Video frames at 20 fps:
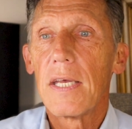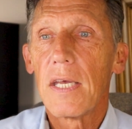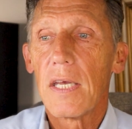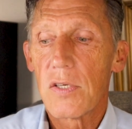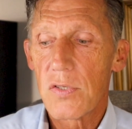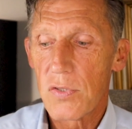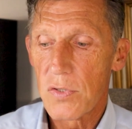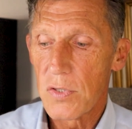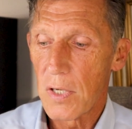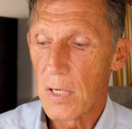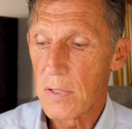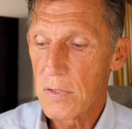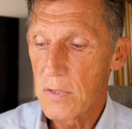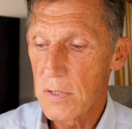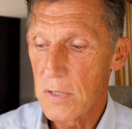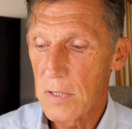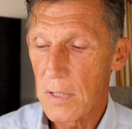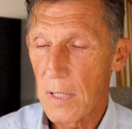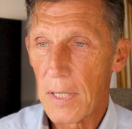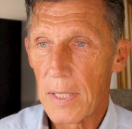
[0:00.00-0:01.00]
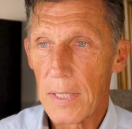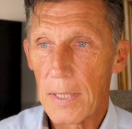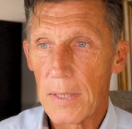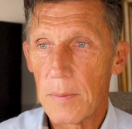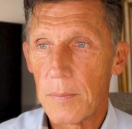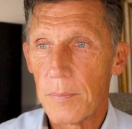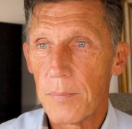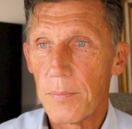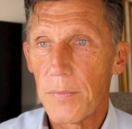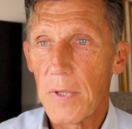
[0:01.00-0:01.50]
It's just,
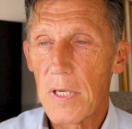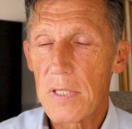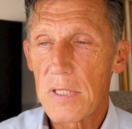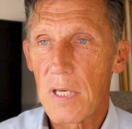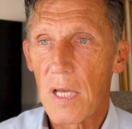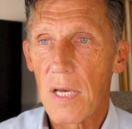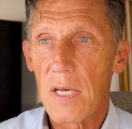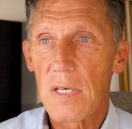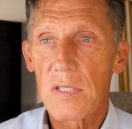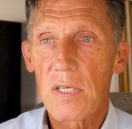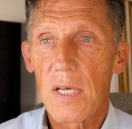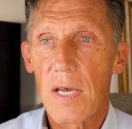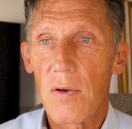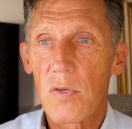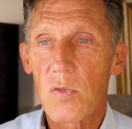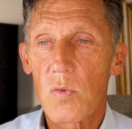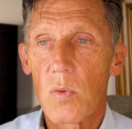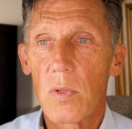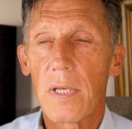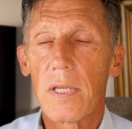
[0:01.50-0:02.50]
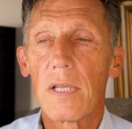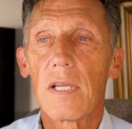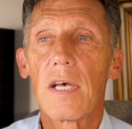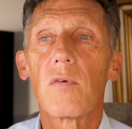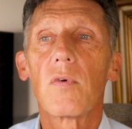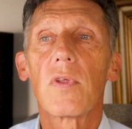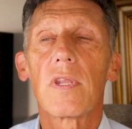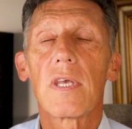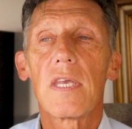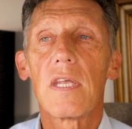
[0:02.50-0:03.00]
it's nice. I was really in
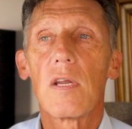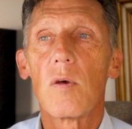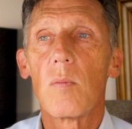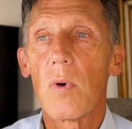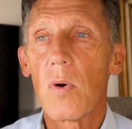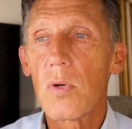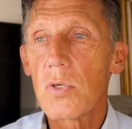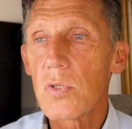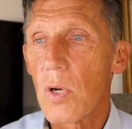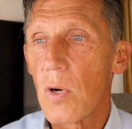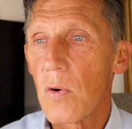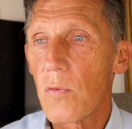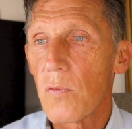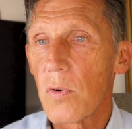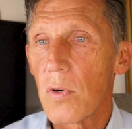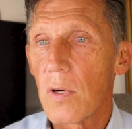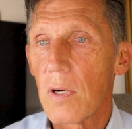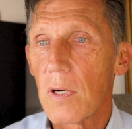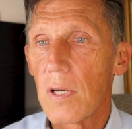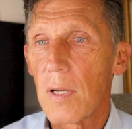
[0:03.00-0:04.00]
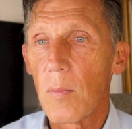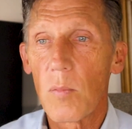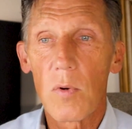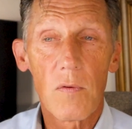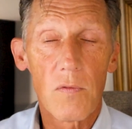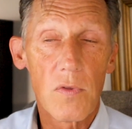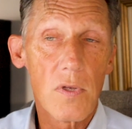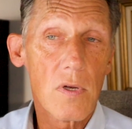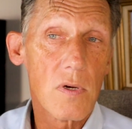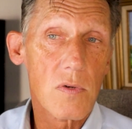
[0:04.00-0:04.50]
love with the Keto Mojo for a
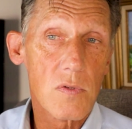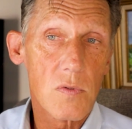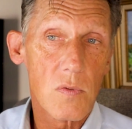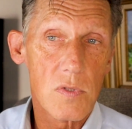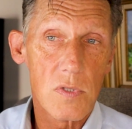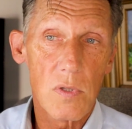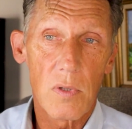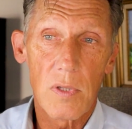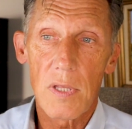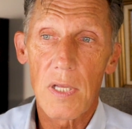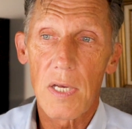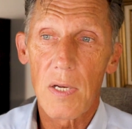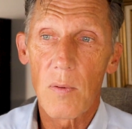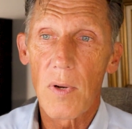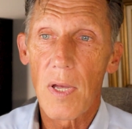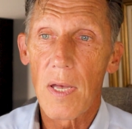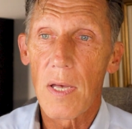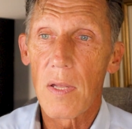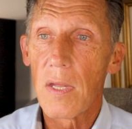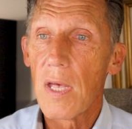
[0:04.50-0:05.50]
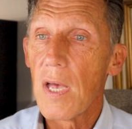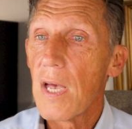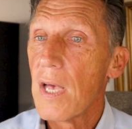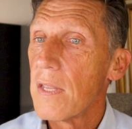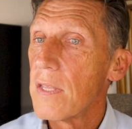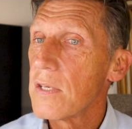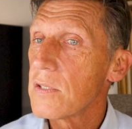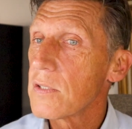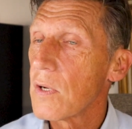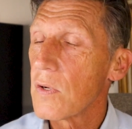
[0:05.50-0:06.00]
number of years. It was the only thing around.
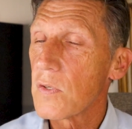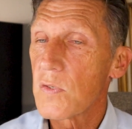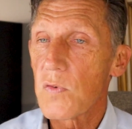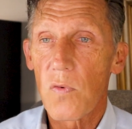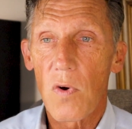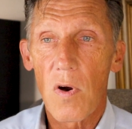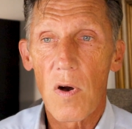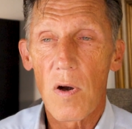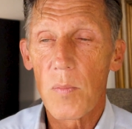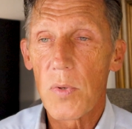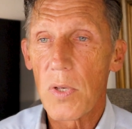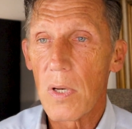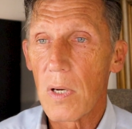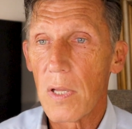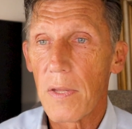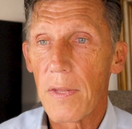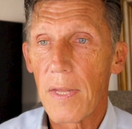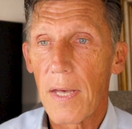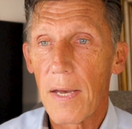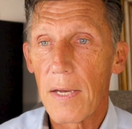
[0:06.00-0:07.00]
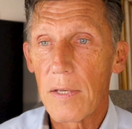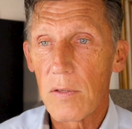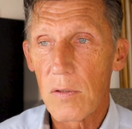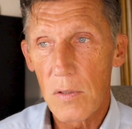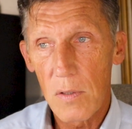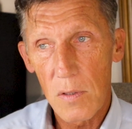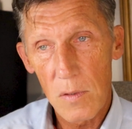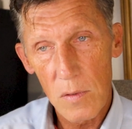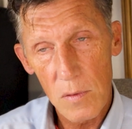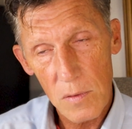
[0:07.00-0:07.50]
This goes far beyond that.
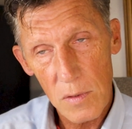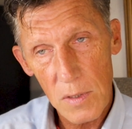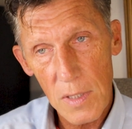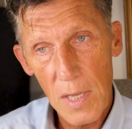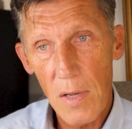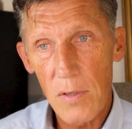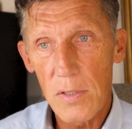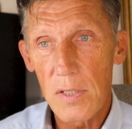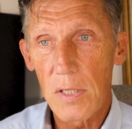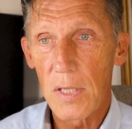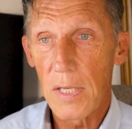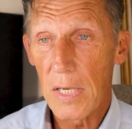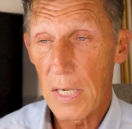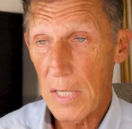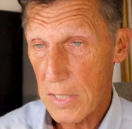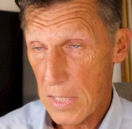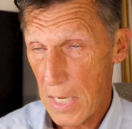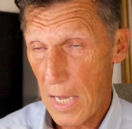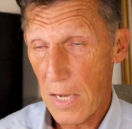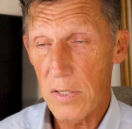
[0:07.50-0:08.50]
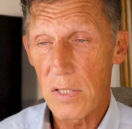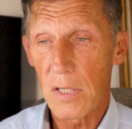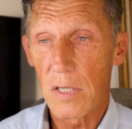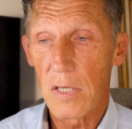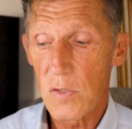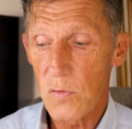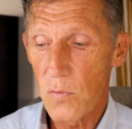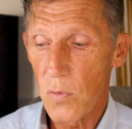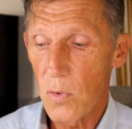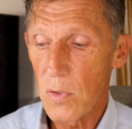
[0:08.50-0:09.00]
You can calculate, it
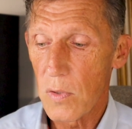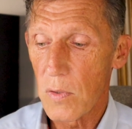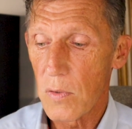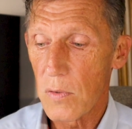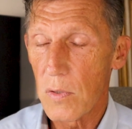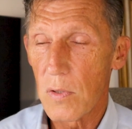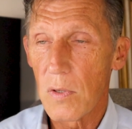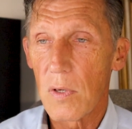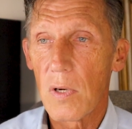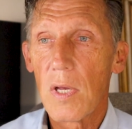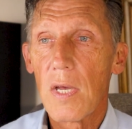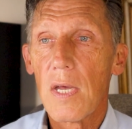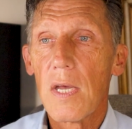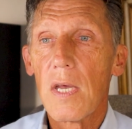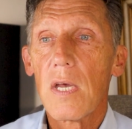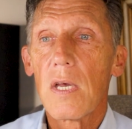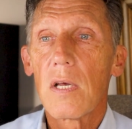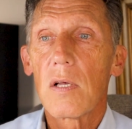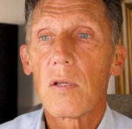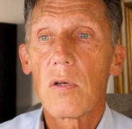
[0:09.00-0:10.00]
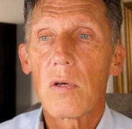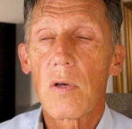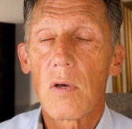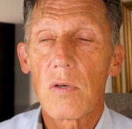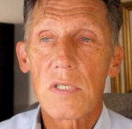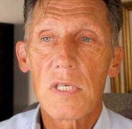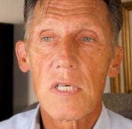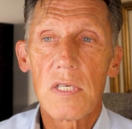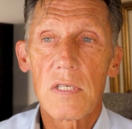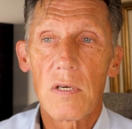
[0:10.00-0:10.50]
calculates for you your
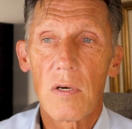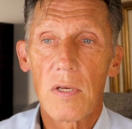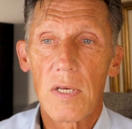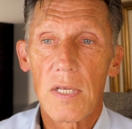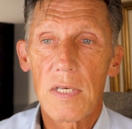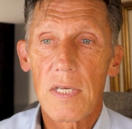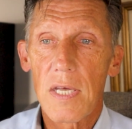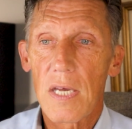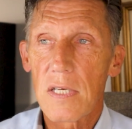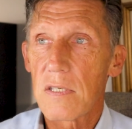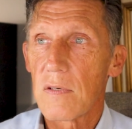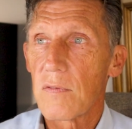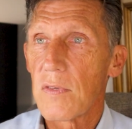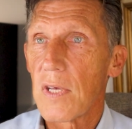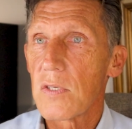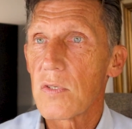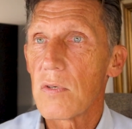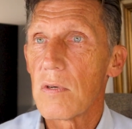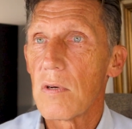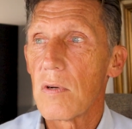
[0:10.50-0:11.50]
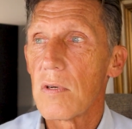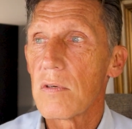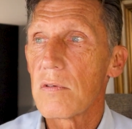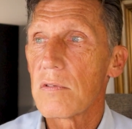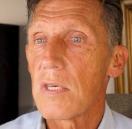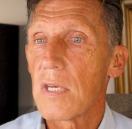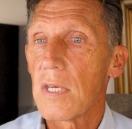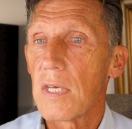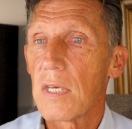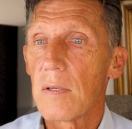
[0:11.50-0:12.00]
glucose ketone index if that's what you're interested